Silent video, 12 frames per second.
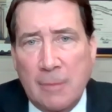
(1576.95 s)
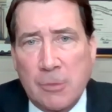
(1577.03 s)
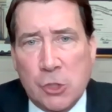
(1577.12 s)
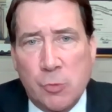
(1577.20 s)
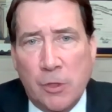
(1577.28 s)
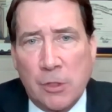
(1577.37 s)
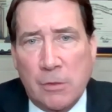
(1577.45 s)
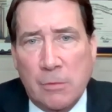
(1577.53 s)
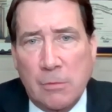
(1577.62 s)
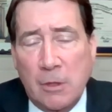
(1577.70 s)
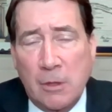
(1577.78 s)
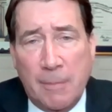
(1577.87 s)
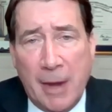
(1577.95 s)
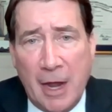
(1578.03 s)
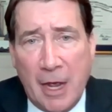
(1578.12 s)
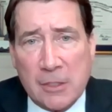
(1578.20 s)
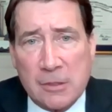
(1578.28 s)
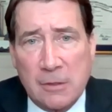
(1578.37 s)
us with in the
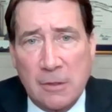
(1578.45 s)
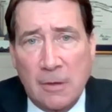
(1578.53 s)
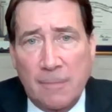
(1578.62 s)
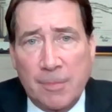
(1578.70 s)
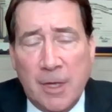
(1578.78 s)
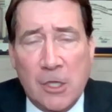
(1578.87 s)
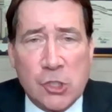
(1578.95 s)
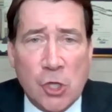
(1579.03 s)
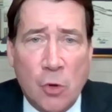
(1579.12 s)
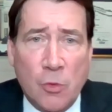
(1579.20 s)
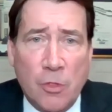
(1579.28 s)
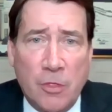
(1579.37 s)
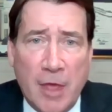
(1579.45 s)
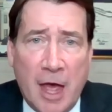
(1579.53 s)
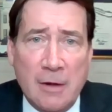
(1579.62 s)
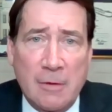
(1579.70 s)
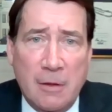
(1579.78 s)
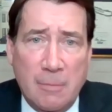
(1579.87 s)
past. And so
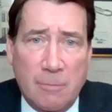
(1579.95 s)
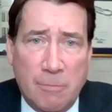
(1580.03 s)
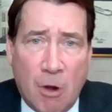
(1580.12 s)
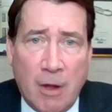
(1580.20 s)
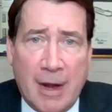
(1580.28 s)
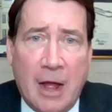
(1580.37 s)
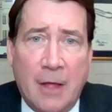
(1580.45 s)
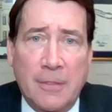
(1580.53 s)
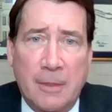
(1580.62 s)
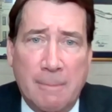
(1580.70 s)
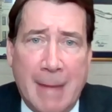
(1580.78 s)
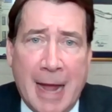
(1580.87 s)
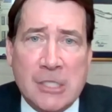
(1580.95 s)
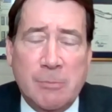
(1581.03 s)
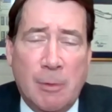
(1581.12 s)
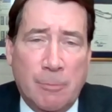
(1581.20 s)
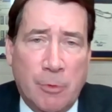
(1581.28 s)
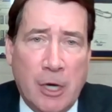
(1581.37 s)
that brought out the
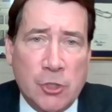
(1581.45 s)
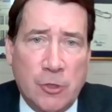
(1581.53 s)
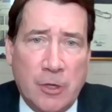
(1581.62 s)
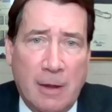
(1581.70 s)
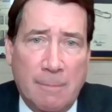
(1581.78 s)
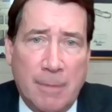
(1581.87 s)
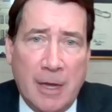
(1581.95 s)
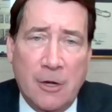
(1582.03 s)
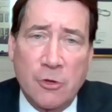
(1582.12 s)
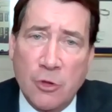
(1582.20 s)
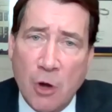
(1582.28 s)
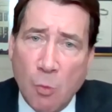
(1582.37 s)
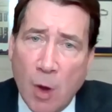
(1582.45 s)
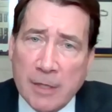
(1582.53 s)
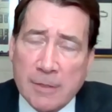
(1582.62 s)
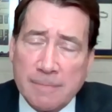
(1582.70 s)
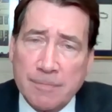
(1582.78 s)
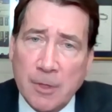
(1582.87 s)
maximum pressure campaign. And you know what?
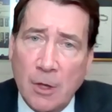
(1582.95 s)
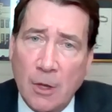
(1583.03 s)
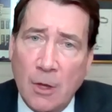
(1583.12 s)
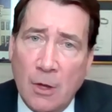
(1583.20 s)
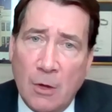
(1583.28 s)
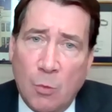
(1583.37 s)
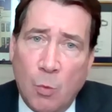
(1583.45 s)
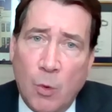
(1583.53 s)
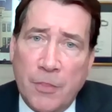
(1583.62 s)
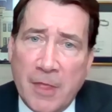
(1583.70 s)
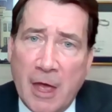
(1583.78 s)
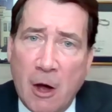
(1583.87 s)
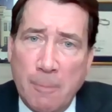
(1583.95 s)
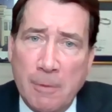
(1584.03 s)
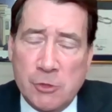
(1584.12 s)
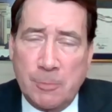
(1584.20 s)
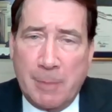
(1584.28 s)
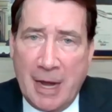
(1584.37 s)
With the help of
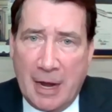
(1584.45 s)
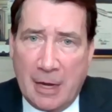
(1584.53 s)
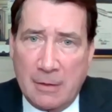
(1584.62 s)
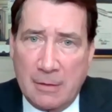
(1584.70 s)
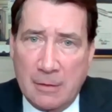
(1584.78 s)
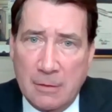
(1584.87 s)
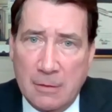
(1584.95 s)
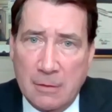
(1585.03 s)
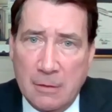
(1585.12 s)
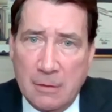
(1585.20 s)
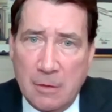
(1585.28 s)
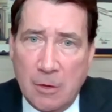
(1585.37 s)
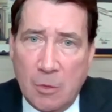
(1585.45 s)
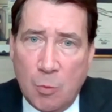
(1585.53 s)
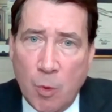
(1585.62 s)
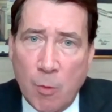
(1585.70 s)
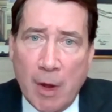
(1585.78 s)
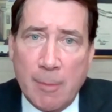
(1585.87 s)
Japan,
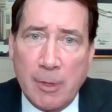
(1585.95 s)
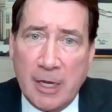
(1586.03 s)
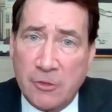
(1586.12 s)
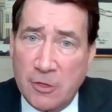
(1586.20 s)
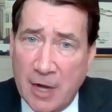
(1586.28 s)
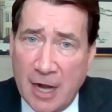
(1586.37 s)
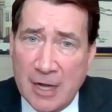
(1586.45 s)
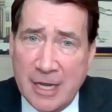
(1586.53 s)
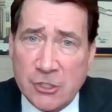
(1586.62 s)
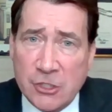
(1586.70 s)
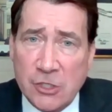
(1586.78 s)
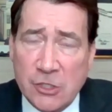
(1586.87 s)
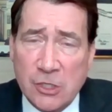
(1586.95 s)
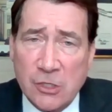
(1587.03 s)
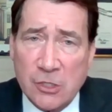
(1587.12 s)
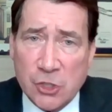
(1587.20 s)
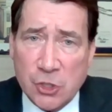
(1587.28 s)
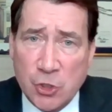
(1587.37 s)
we were able to get the United Nations
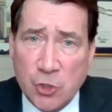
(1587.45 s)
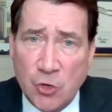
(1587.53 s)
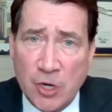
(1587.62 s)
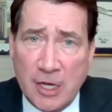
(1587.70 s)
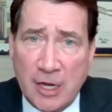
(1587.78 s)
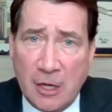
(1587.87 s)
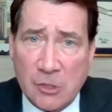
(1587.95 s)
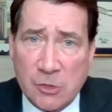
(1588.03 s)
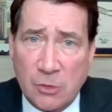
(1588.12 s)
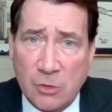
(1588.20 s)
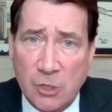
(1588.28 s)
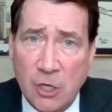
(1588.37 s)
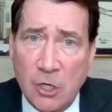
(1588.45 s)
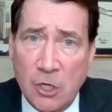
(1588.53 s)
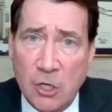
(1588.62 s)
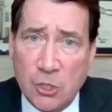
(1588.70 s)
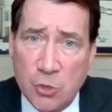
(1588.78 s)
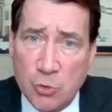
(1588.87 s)
Security Council
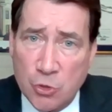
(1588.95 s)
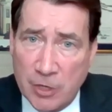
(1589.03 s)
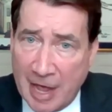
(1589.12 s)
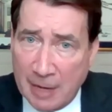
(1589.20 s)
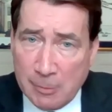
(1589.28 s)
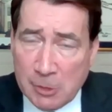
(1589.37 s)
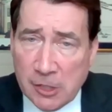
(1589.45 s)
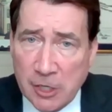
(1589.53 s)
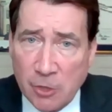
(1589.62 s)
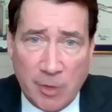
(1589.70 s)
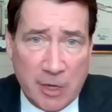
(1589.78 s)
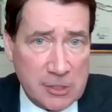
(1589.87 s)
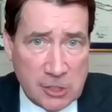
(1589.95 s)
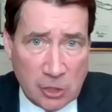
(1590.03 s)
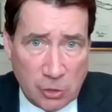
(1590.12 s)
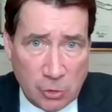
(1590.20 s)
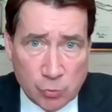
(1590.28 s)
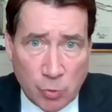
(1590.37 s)
to unanimously agree, this
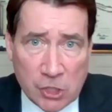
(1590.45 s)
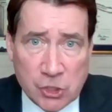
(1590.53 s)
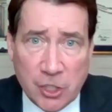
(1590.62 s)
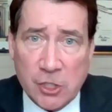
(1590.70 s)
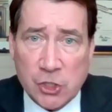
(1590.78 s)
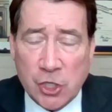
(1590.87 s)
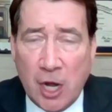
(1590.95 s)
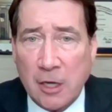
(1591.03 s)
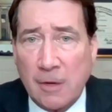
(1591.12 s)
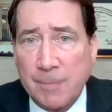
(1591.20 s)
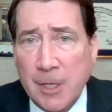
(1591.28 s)
includes Russia and China,